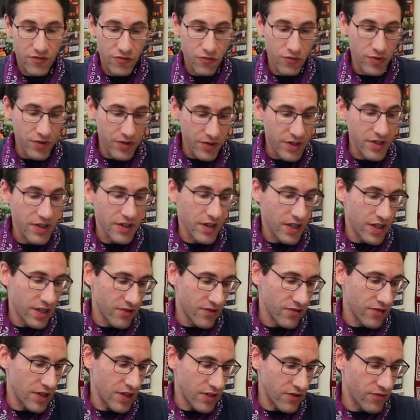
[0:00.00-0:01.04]

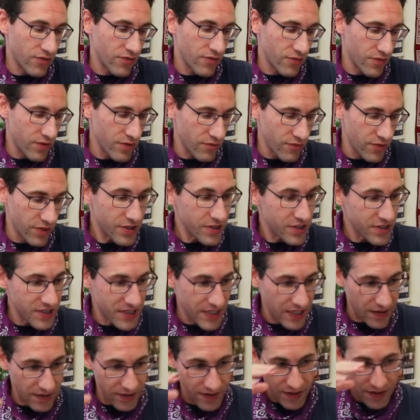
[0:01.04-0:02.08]
really
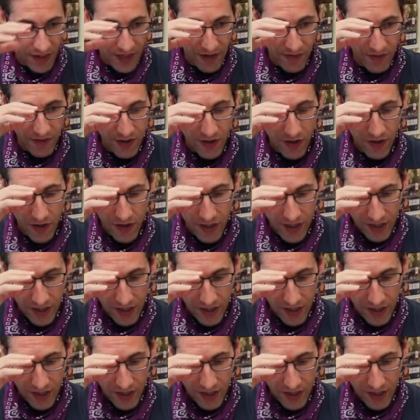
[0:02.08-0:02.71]
stellar in that regard,